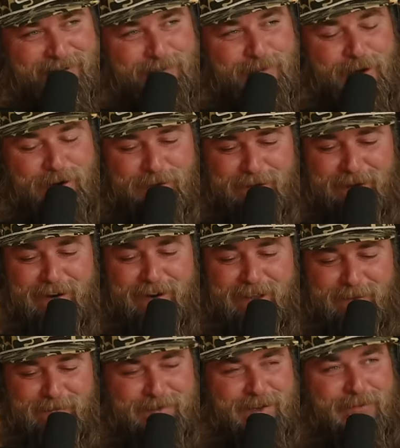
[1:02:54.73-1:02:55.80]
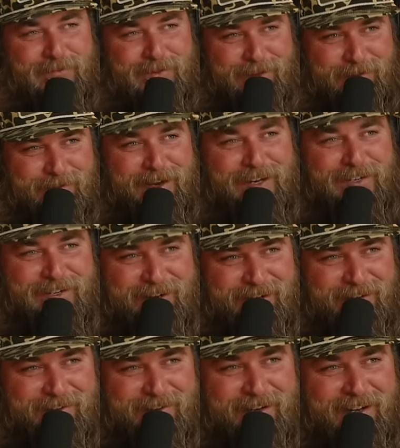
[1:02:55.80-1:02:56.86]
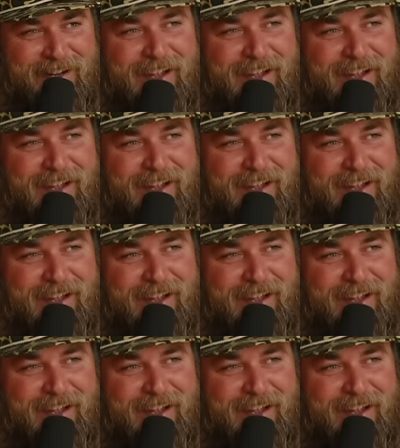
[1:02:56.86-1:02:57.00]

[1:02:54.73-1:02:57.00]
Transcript: and water nearly comes up to the windshield,